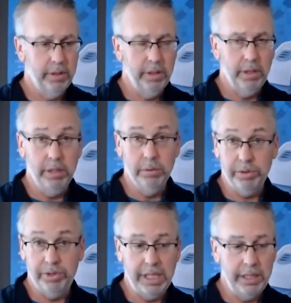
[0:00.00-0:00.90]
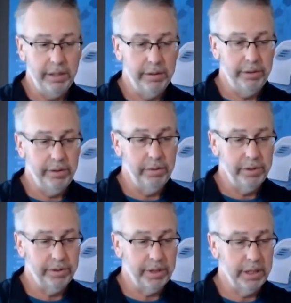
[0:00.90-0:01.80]
and it will stay there too, which
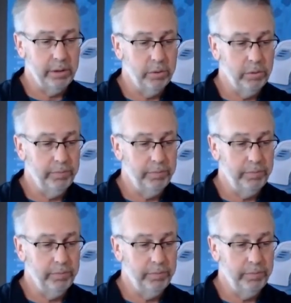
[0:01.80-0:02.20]
is kind of cool.